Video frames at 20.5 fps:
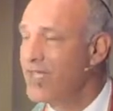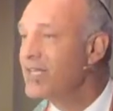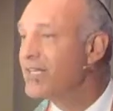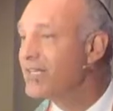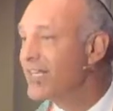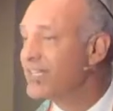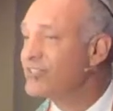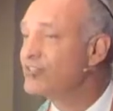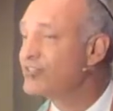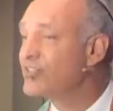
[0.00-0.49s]

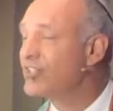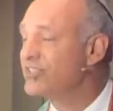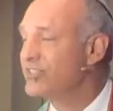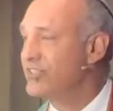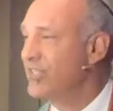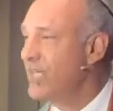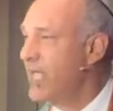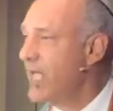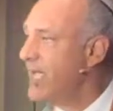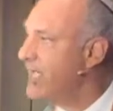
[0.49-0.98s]
let's just
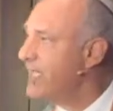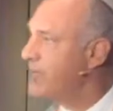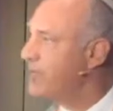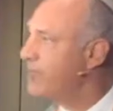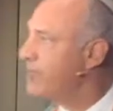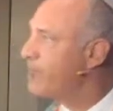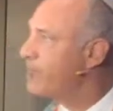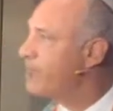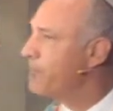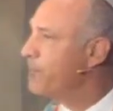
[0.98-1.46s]
say,
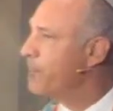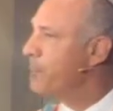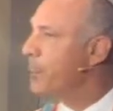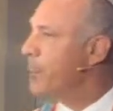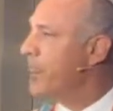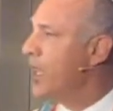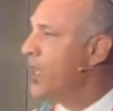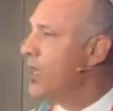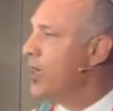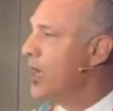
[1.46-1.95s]

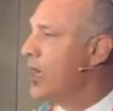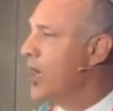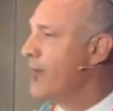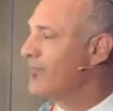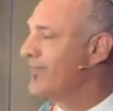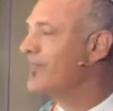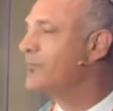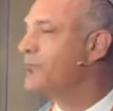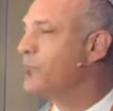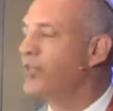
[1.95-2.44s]

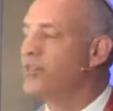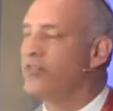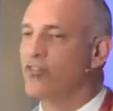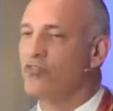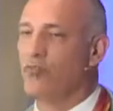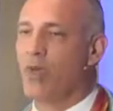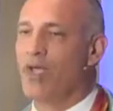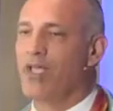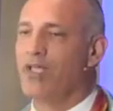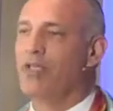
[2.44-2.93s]
let's put it
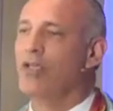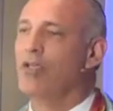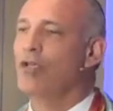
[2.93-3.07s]
this way.